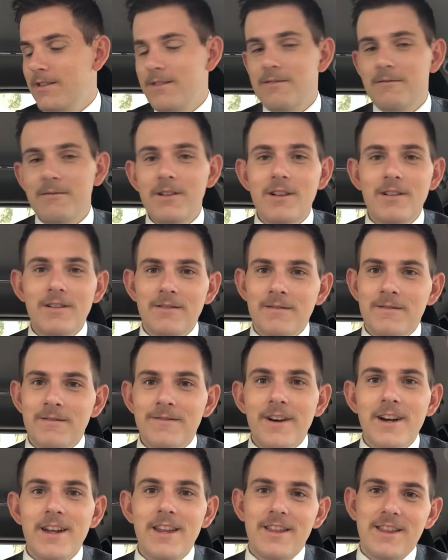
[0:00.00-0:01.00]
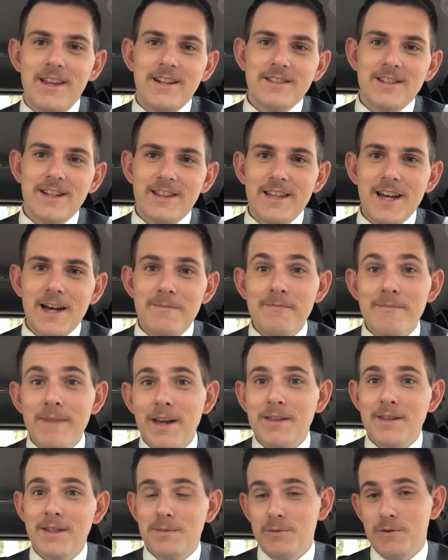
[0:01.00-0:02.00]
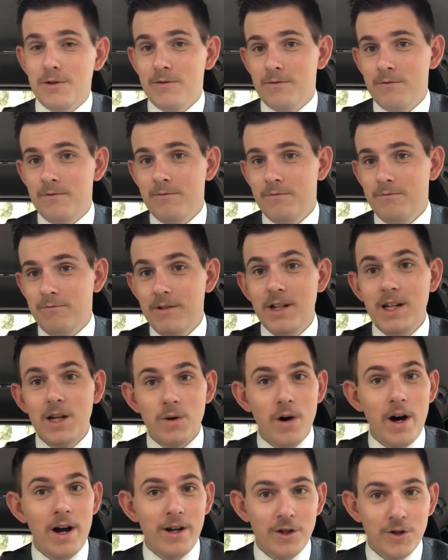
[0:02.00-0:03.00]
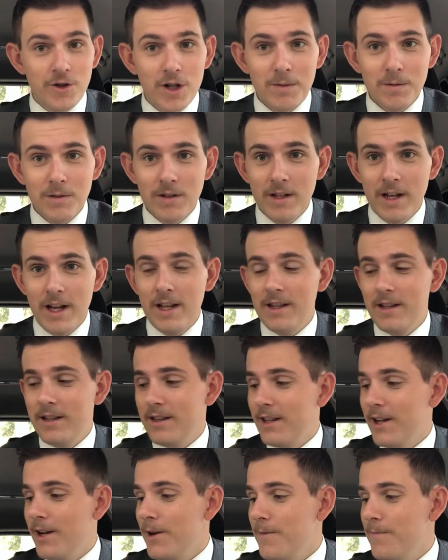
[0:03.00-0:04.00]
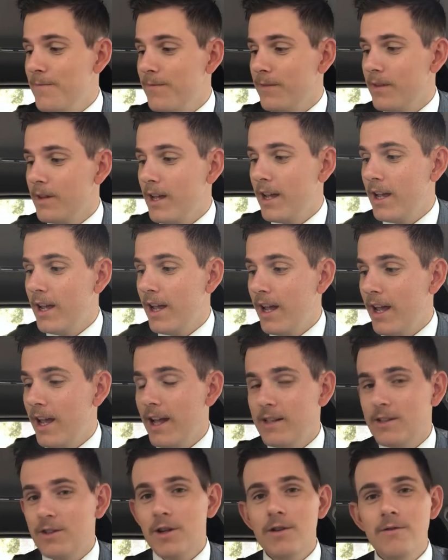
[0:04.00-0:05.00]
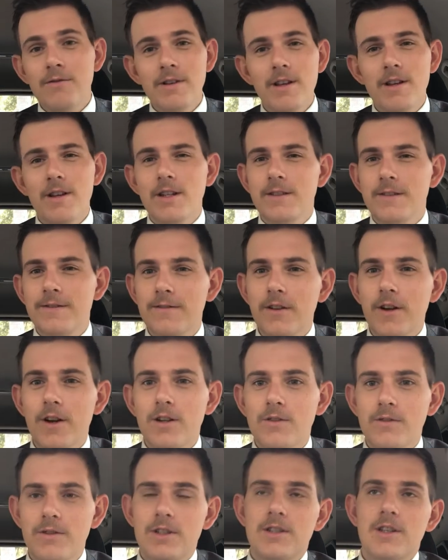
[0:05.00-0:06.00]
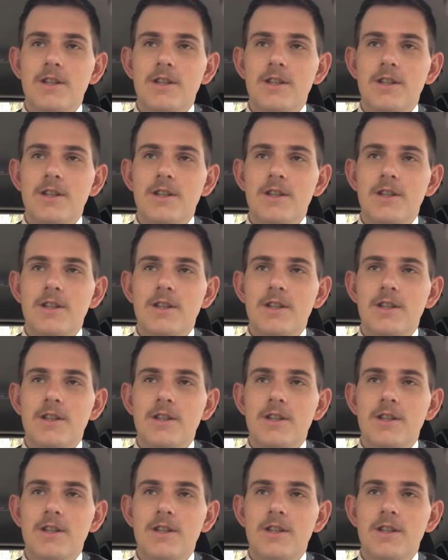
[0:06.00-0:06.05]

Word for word: little funny things like that make this book really quite enjoyable, and um, it's got a really nice flow to it.